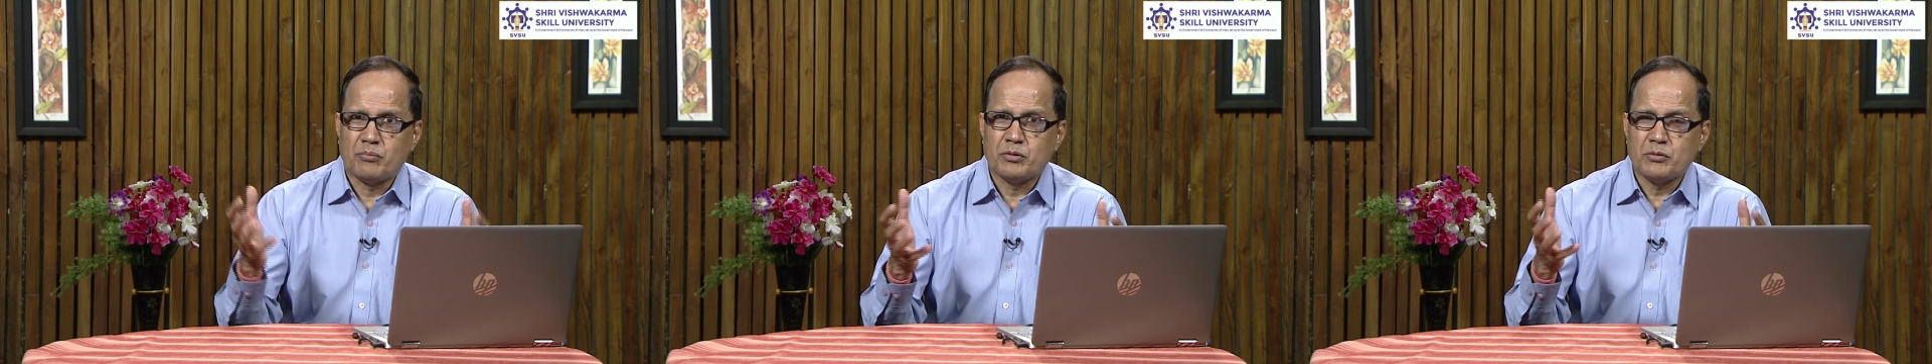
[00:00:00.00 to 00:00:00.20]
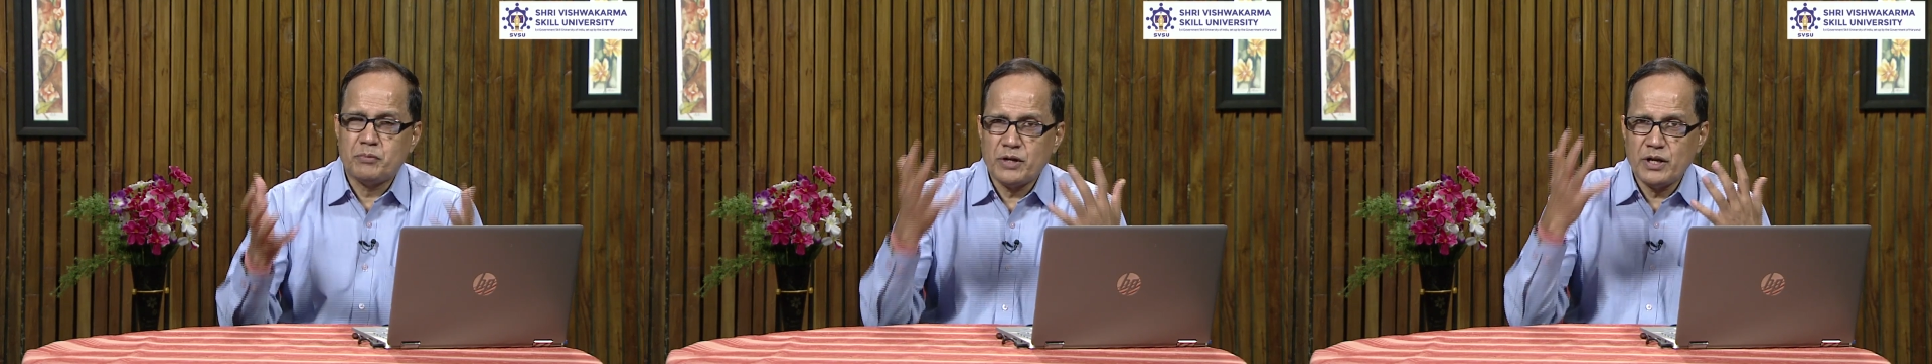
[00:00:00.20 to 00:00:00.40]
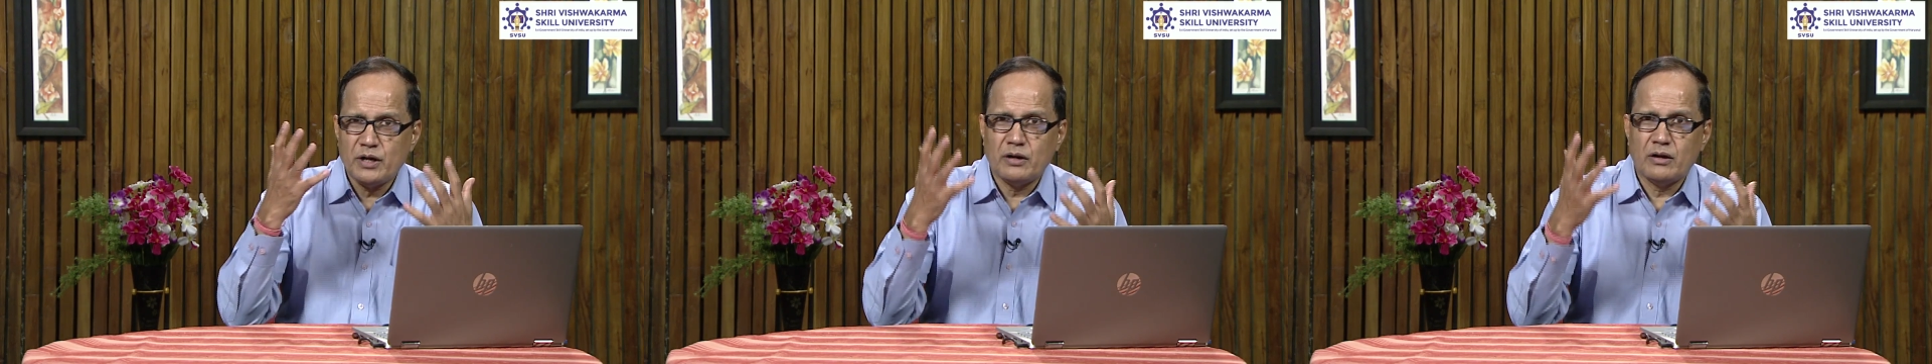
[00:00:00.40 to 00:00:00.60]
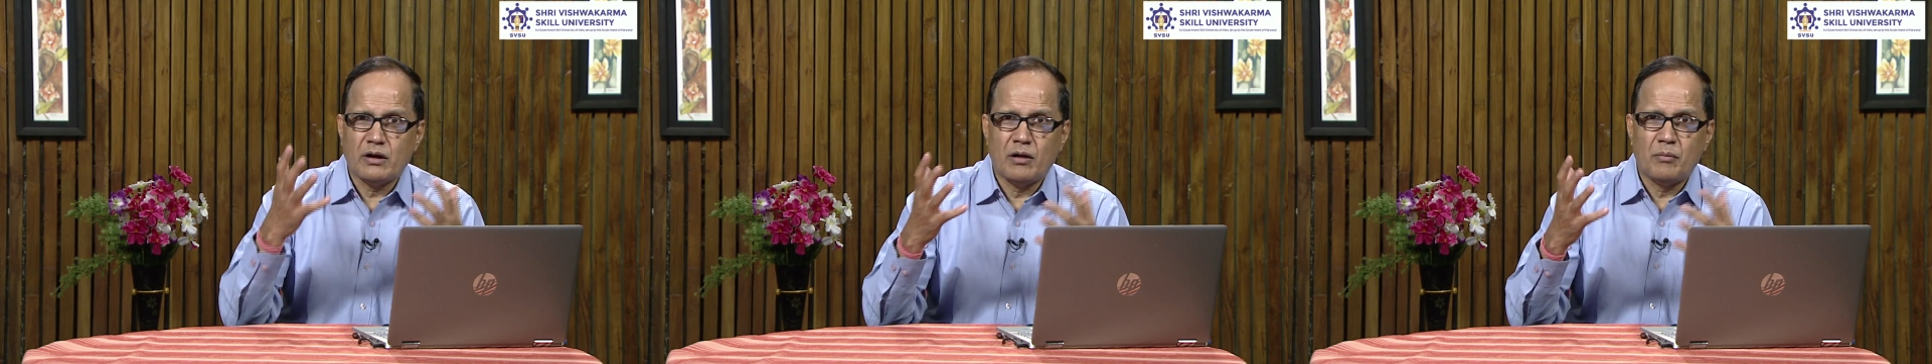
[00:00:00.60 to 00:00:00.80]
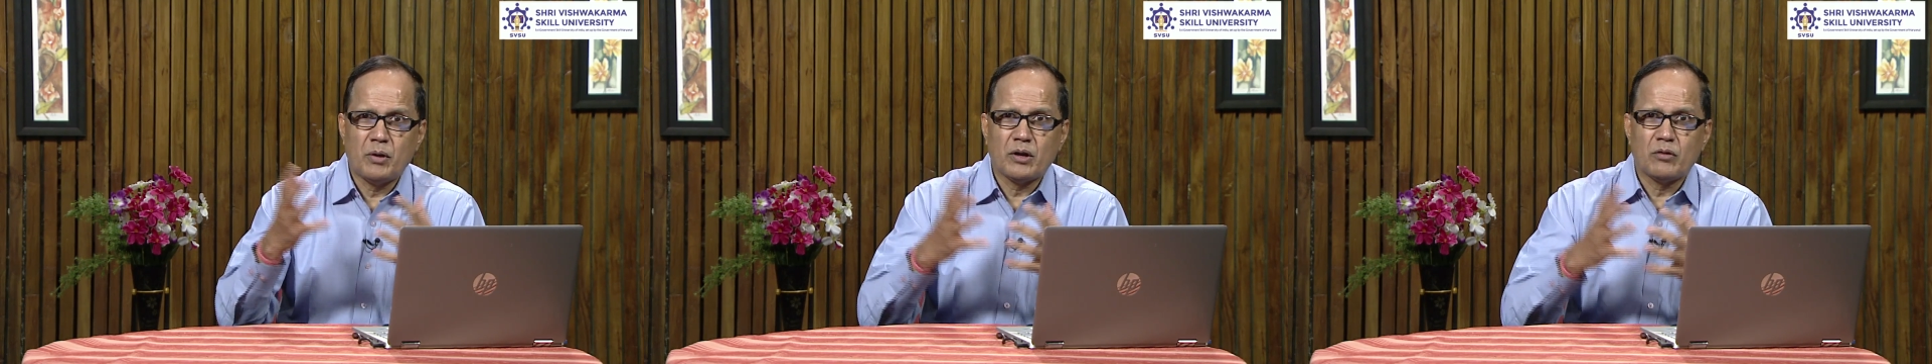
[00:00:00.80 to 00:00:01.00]
prepared
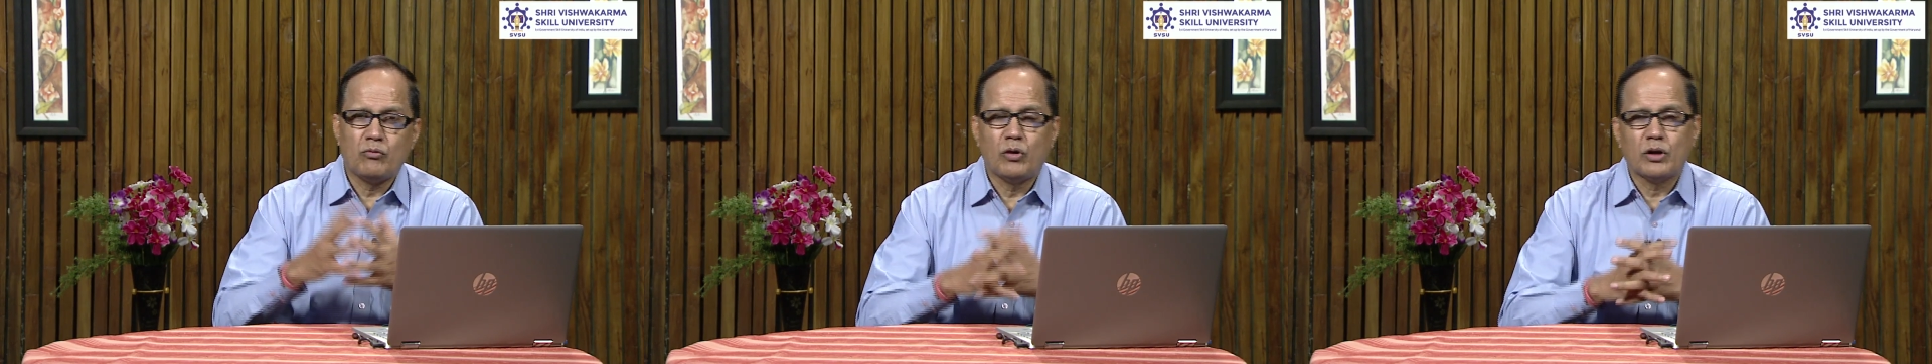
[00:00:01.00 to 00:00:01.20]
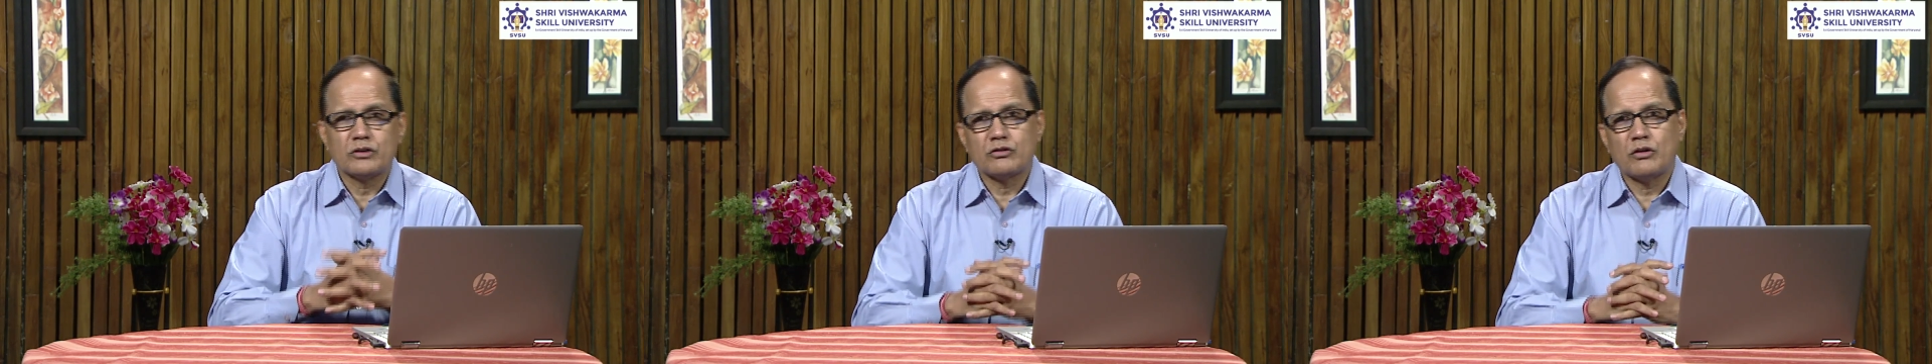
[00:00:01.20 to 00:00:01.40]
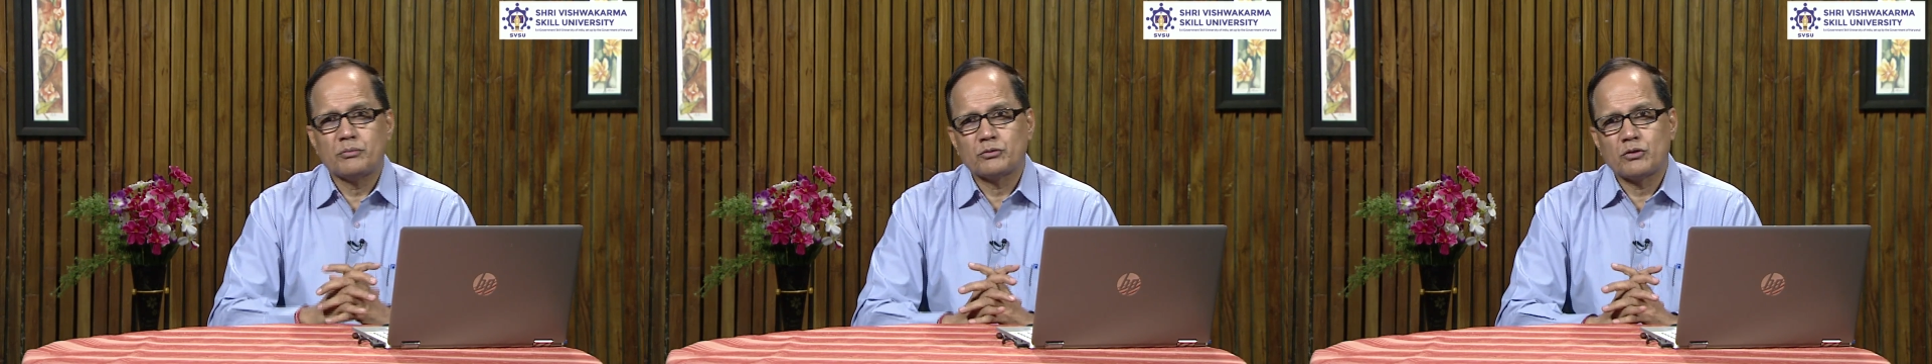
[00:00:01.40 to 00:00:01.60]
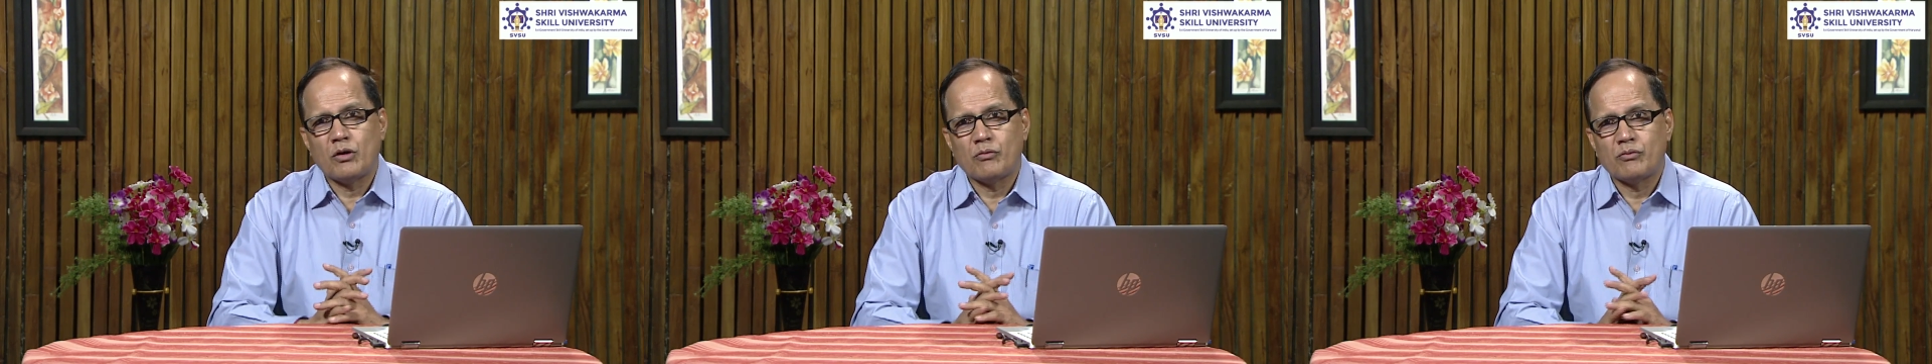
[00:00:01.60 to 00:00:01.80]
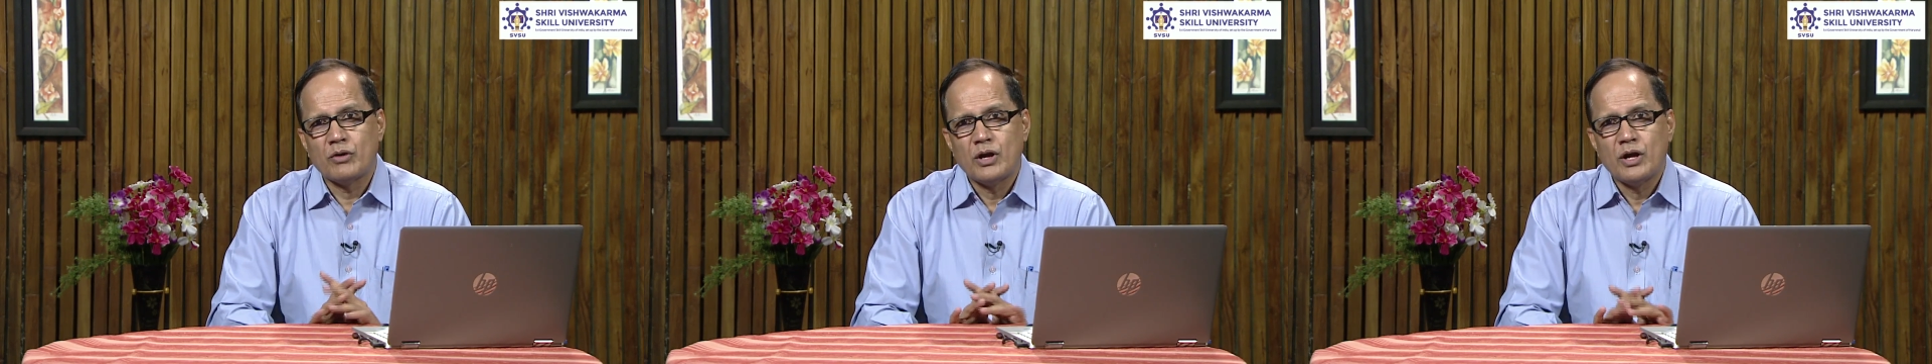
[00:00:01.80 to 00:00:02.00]
among workshops
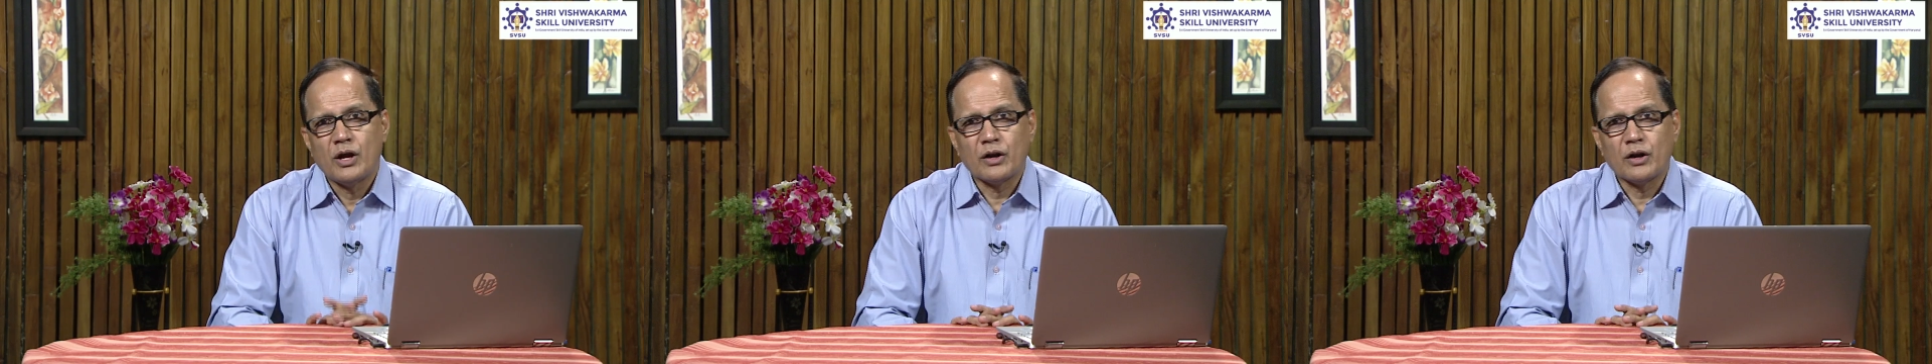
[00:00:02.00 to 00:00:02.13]
of